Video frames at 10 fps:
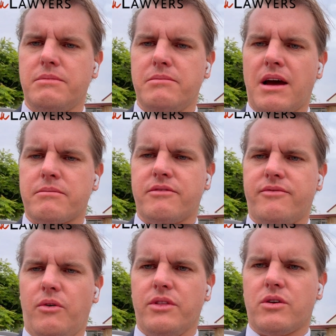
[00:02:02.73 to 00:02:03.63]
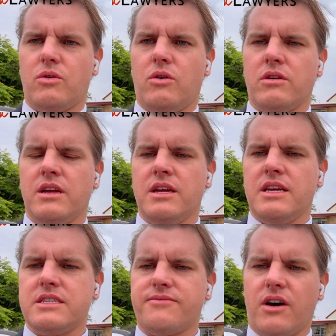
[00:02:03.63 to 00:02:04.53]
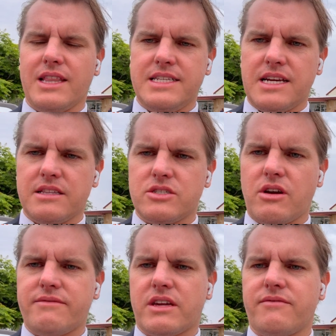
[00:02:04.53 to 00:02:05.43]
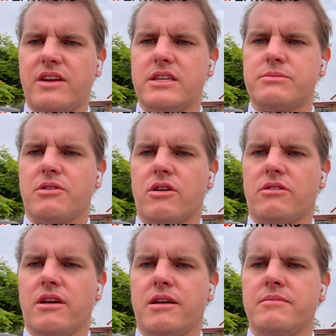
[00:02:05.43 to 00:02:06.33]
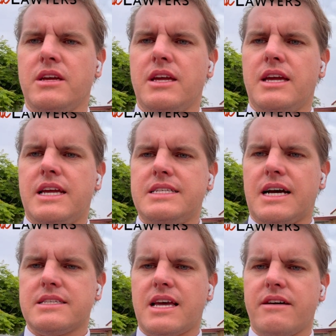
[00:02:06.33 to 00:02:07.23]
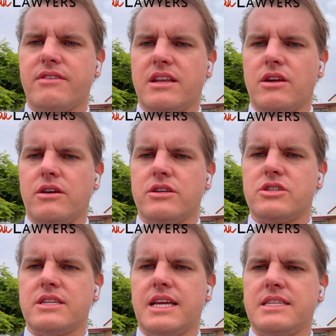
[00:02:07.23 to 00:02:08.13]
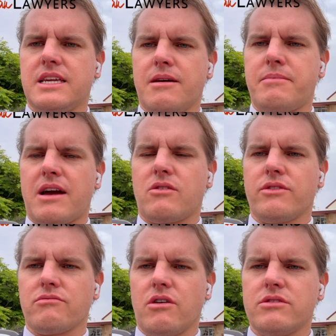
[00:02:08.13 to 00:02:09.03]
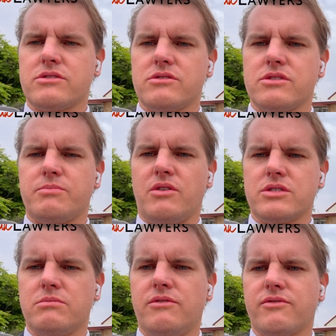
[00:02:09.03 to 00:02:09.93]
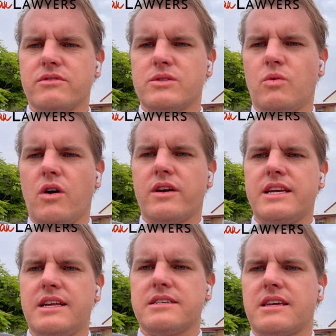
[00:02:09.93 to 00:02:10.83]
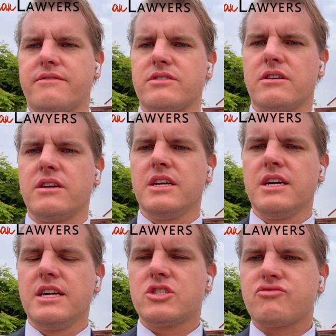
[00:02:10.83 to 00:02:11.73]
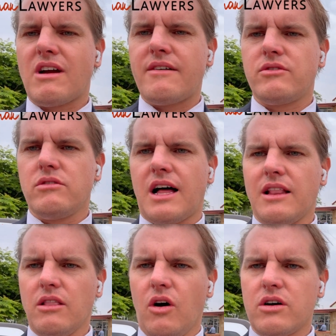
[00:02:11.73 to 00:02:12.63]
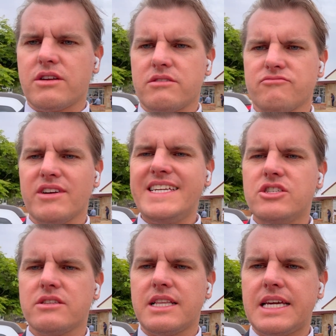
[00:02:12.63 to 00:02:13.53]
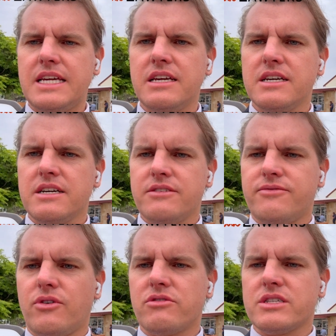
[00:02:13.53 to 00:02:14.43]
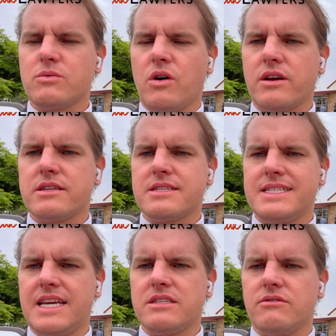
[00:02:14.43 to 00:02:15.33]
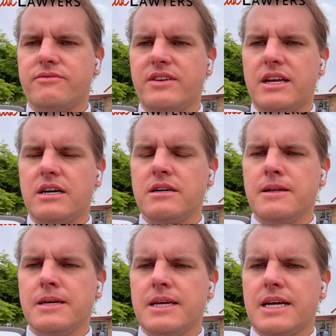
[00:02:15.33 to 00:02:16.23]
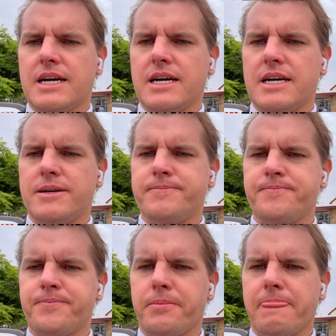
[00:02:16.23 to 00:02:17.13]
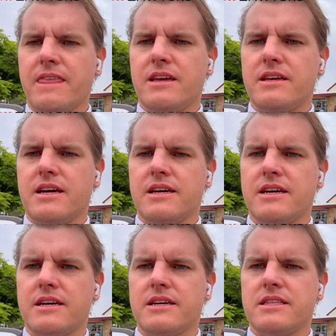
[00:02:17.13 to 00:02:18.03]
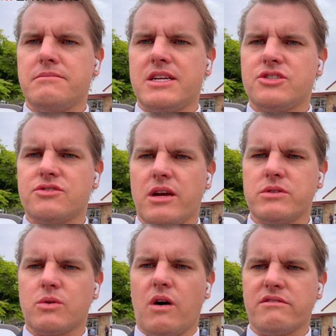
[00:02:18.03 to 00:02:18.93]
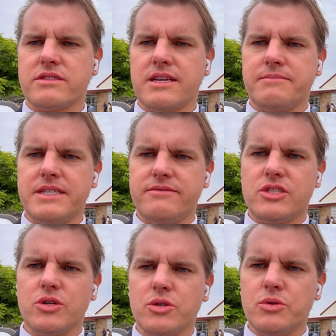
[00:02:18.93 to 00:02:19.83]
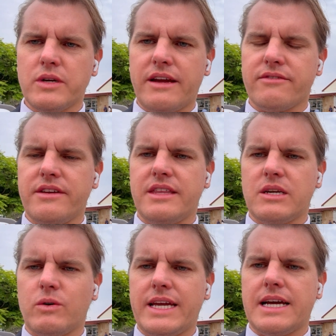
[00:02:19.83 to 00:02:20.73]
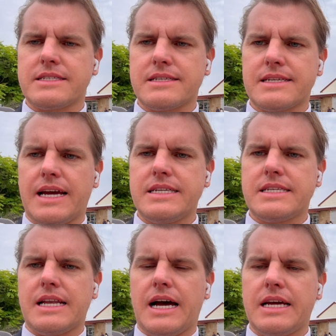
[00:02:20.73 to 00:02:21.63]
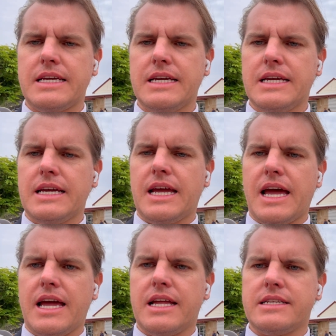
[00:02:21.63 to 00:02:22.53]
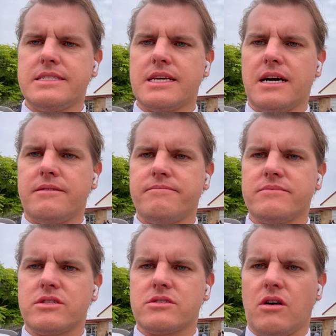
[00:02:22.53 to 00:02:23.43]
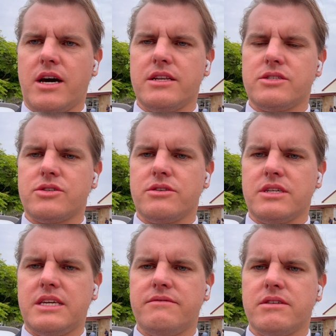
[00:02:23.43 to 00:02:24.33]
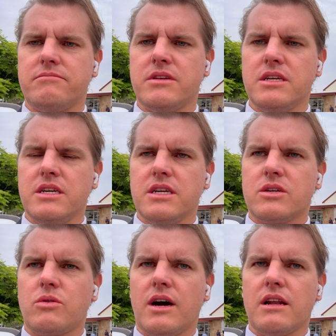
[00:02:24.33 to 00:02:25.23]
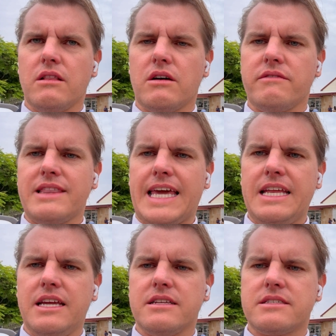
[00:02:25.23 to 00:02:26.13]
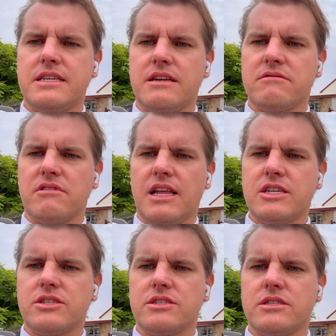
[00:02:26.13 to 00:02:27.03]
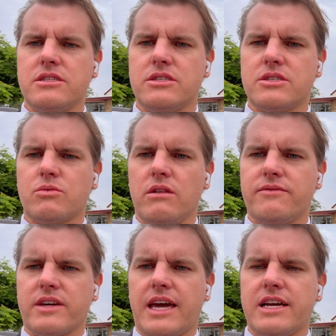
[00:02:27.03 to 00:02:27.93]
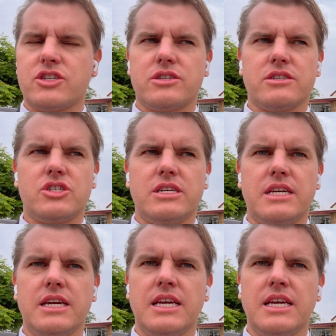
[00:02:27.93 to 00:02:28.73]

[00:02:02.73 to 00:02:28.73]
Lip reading: back before the court. He's finally done the traffic offenders program. He does have an urgent need to get back on the road as soon as possible for his work. He does have to travel a lot regionally for his work as a diesel fitter. The magistrate was quite receptive to everything we had to say today, and decided to give him quite a lot of leniency in relation to the disqualification. She